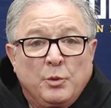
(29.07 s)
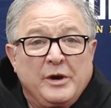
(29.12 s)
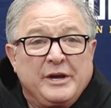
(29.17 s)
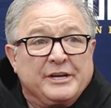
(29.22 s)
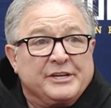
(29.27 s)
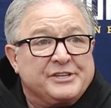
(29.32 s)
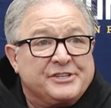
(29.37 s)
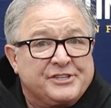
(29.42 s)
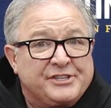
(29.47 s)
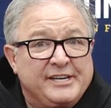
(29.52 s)
we
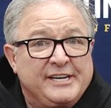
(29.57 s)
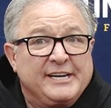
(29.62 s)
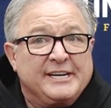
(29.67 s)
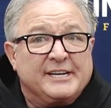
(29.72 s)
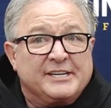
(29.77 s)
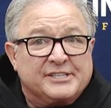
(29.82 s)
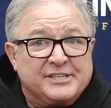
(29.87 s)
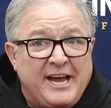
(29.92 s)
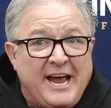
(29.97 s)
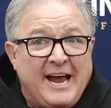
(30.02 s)
could see
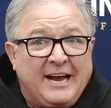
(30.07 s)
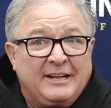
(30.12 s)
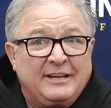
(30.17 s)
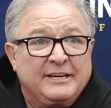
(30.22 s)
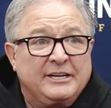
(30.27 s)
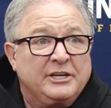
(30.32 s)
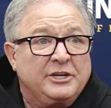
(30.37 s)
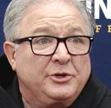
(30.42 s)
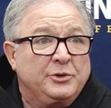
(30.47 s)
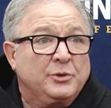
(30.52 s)

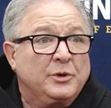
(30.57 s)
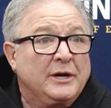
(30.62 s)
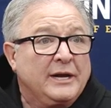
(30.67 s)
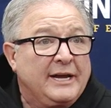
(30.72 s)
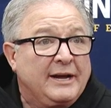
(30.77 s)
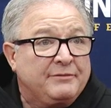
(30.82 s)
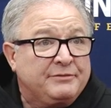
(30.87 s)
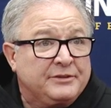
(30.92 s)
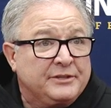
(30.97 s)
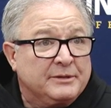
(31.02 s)
exactly who
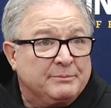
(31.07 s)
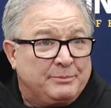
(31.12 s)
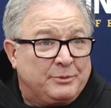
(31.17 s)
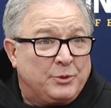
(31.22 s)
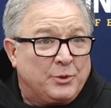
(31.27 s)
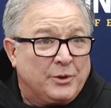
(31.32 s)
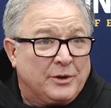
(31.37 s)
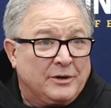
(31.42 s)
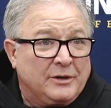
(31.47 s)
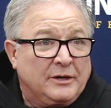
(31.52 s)
left in the
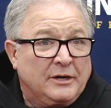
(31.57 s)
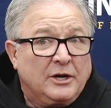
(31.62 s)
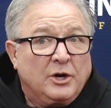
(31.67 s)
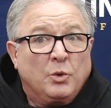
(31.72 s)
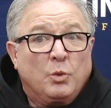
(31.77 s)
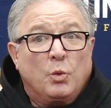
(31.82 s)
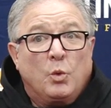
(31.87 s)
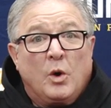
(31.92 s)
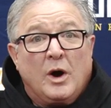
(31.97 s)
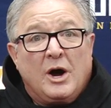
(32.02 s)
portal,
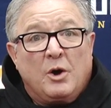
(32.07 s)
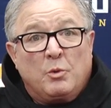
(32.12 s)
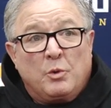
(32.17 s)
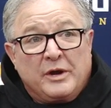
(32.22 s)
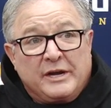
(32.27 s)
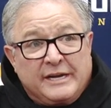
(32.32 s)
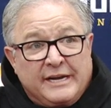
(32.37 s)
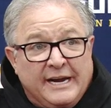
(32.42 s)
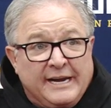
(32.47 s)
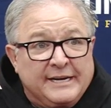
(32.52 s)
what
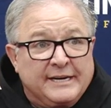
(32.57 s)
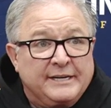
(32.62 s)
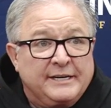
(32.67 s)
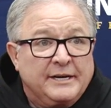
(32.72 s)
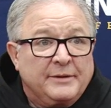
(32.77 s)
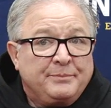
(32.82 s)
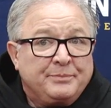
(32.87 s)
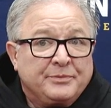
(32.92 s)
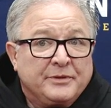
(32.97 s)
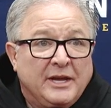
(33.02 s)
we
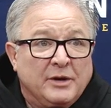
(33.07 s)
needed,